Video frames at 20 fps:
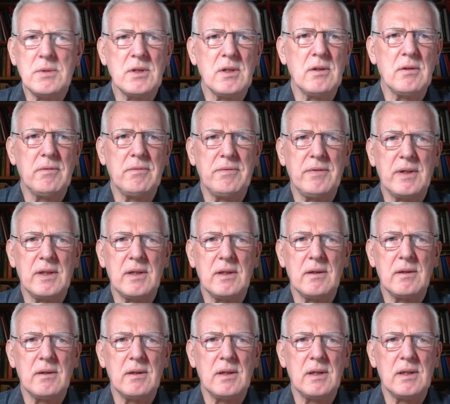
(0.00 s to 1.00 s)
of
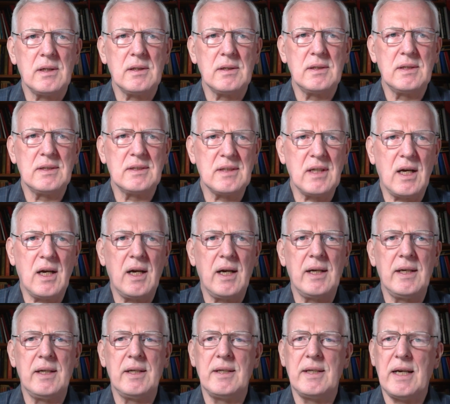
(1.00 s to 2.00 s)
design
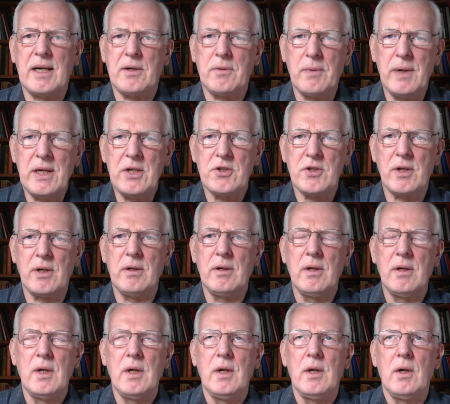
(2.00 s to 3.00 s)
and decoration,
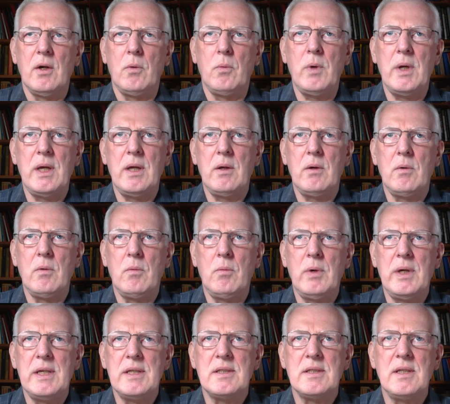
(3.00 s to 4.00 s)

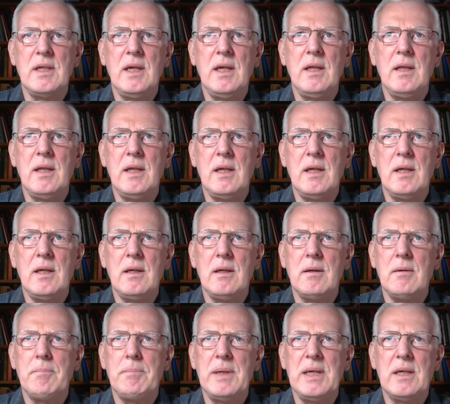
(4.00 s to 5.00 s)
we see the
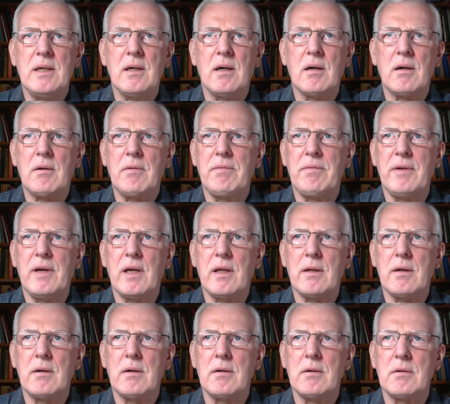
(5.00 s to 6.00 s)
peacock
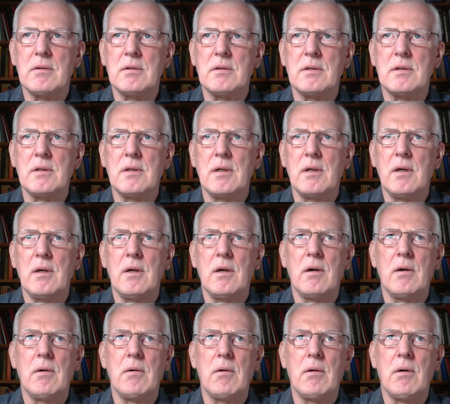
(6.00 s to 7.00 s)
feathers
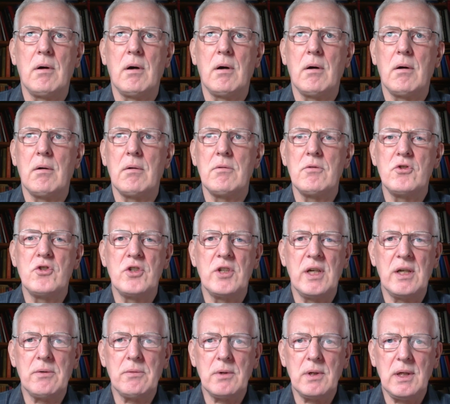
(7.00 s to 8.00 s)

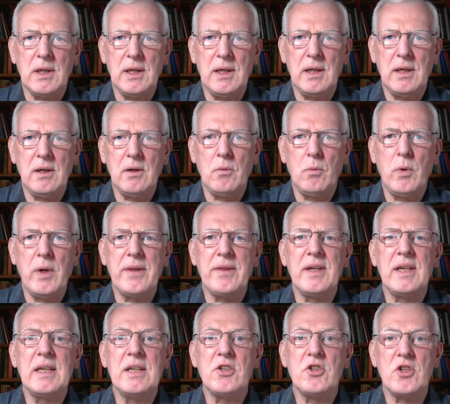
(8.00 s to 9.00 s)
generally with
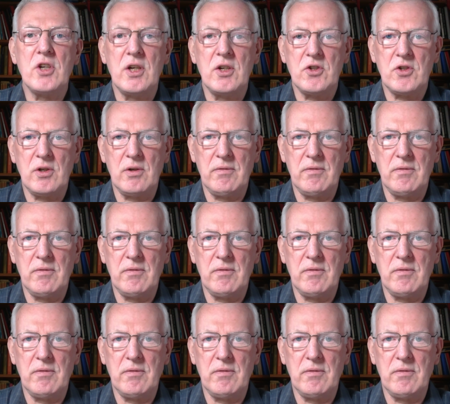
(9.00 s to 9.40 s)
initiation